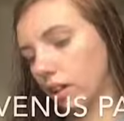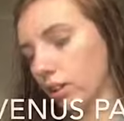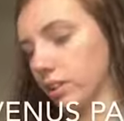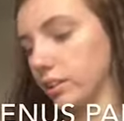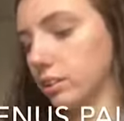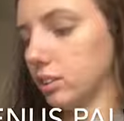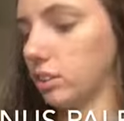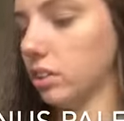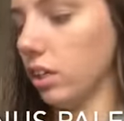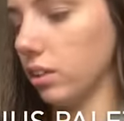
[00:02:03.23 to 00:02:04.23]
Alright,
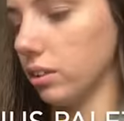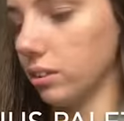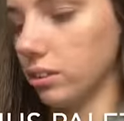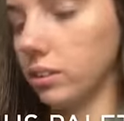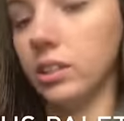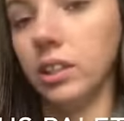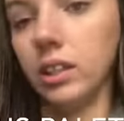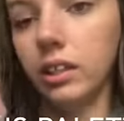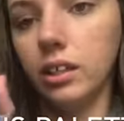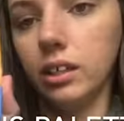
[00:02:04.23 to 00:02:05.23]
so
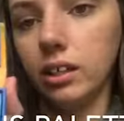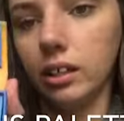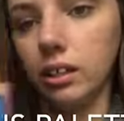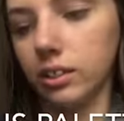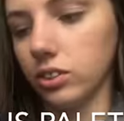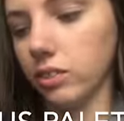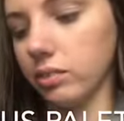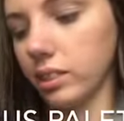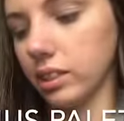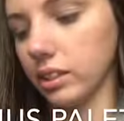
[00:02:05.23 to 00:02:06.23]
it's not
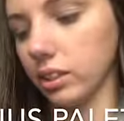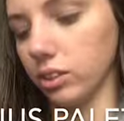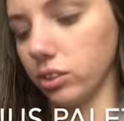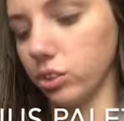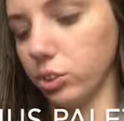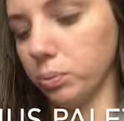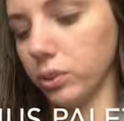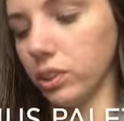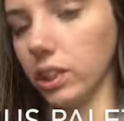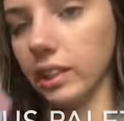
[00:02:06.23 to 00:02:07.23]
really like a
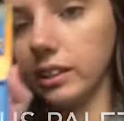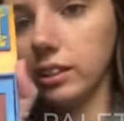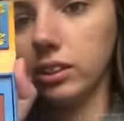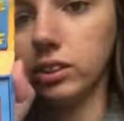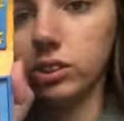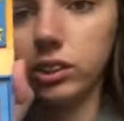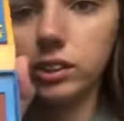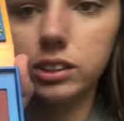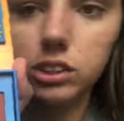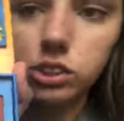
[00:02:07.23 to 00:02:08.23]
super light
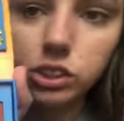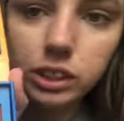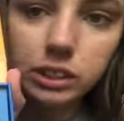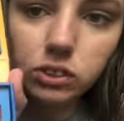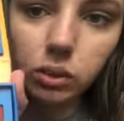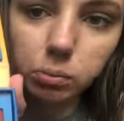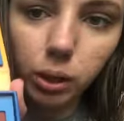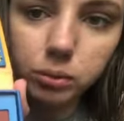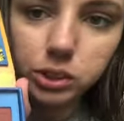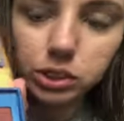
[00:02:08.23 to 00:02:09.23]
transition shade, so I'm
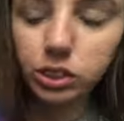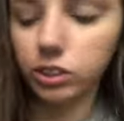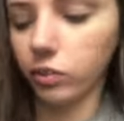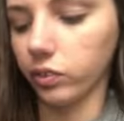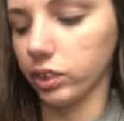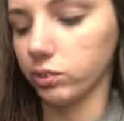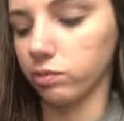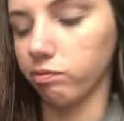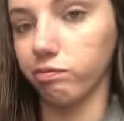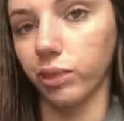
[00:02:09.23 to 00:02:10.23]
probably just gonna go in this
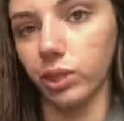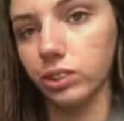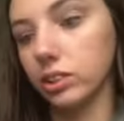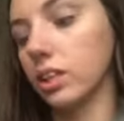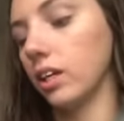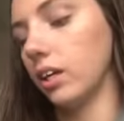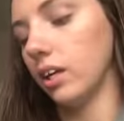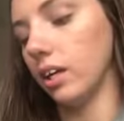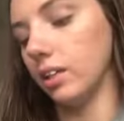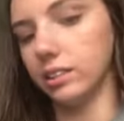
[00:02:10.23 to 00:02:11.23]
one first.
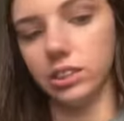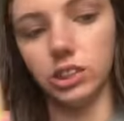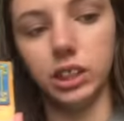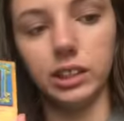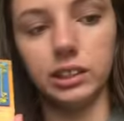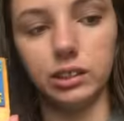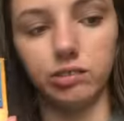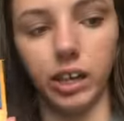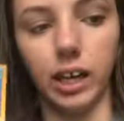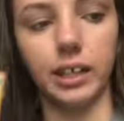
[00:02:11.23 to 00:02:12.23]
It's the shade
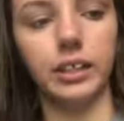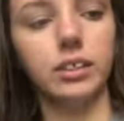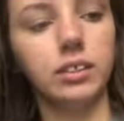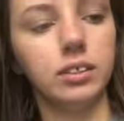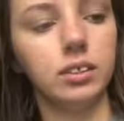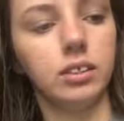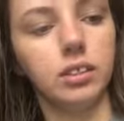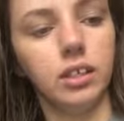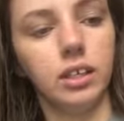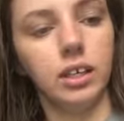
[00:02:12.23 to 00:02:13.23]
Divine,
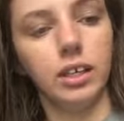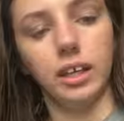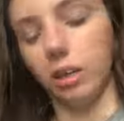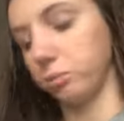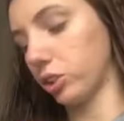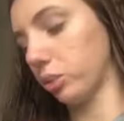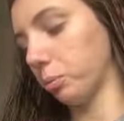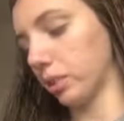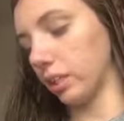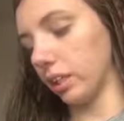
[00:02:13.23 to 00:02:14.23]
and I'm just gonna
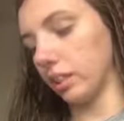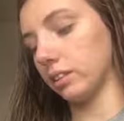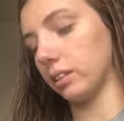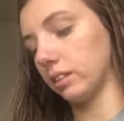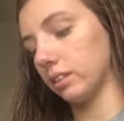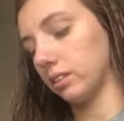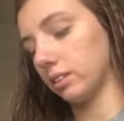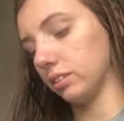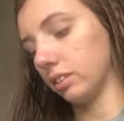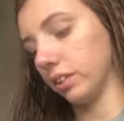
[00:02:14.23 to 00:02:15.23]
put that
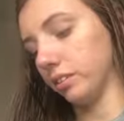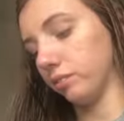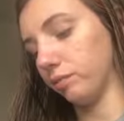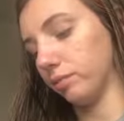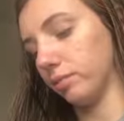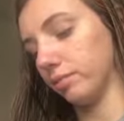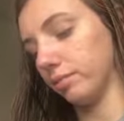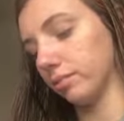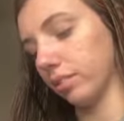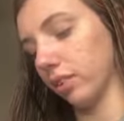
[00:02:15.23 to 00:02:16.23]
kind of
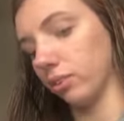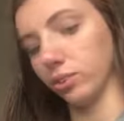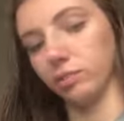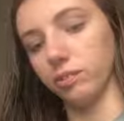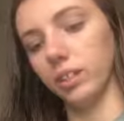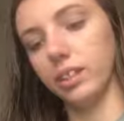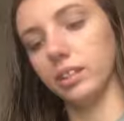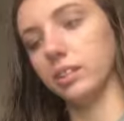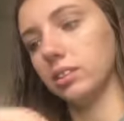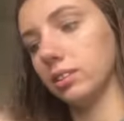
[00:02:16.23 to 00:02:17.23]
all over, I
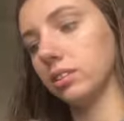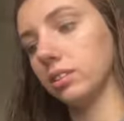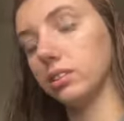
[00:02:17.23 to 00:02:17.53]
guess.